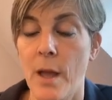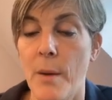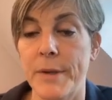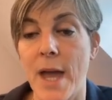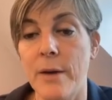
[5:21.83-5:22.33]

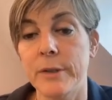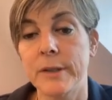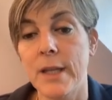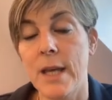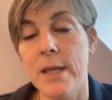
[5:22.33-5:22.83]
But I
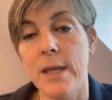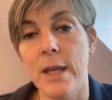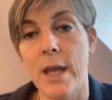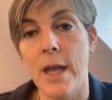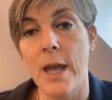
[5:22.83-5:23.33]
would say
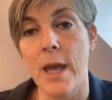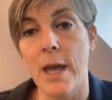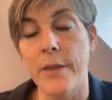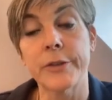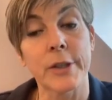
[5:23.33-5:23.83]

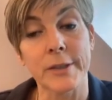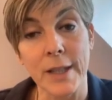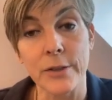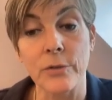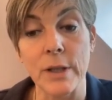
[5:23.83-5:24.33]
the
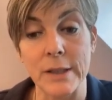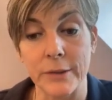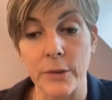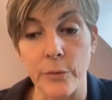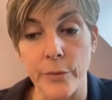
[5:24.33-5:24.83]
success rate
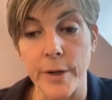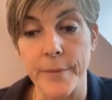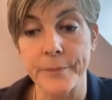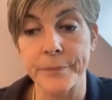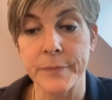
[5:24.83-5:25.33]
is lower,
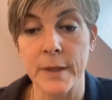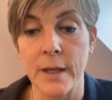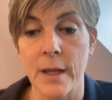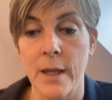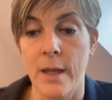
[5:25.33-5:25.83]

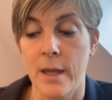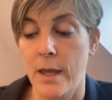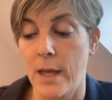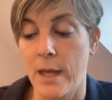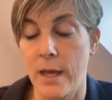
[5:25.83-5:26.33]

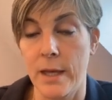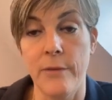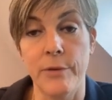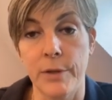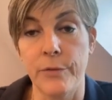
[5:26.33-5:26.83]

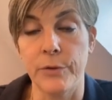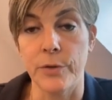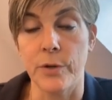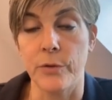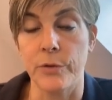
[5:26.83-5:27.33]
even if you
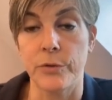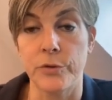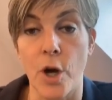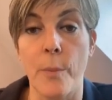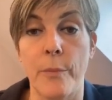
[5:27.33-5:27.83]
do a good
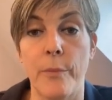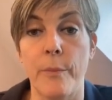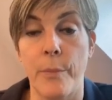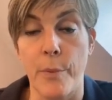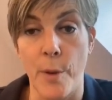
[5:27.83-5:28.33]
job
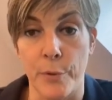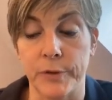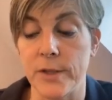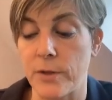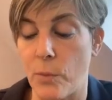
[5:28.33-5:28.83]

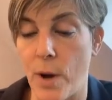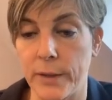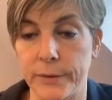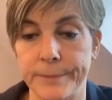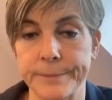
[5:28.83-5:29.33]
procedure-wise.